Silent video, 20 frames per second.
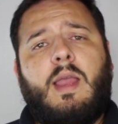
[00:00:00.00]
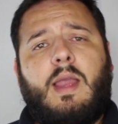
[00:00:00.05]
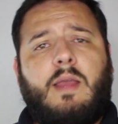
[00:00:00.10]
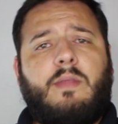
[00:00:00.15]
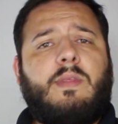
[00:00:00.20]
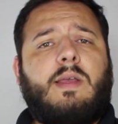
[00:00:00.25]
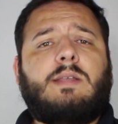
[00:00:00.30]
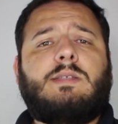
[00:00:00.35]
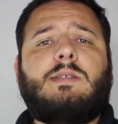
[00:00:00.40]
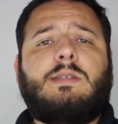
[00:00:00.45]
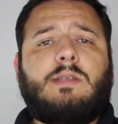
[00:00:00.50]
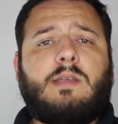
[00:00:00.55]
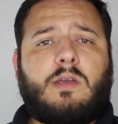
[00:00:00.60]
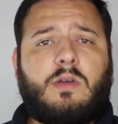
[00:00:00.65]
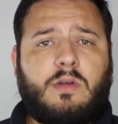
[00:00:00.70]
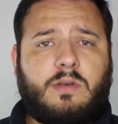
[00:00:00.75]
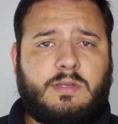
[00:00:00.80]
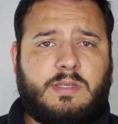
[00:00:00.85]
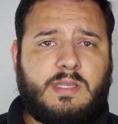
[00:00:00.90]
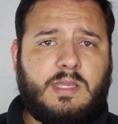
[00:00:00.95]
and that's just a
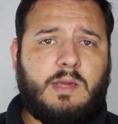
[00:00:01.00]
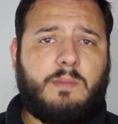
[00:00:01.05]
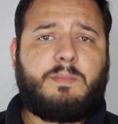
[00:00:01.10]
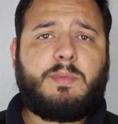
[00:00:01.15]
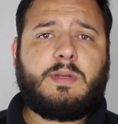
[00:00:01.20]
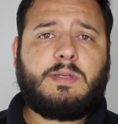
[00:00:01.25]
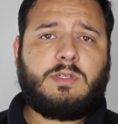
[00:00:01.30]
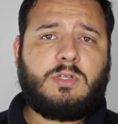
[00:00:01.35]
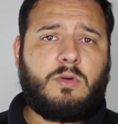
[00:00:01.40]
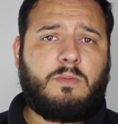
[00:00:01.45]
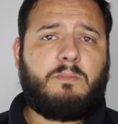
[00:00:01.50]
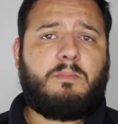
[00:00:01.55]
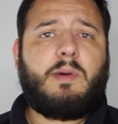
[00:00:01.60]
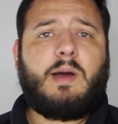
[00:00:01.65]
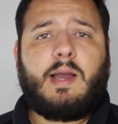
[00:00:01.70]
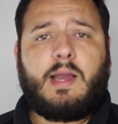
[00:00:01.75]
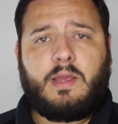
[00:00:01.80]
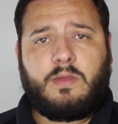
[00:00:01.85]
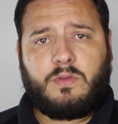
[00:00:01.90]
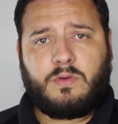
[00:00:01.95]
good dip to
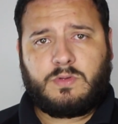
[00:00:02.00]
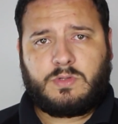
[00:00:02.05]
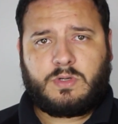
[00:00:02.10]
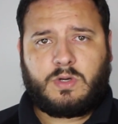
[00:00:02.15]
buy those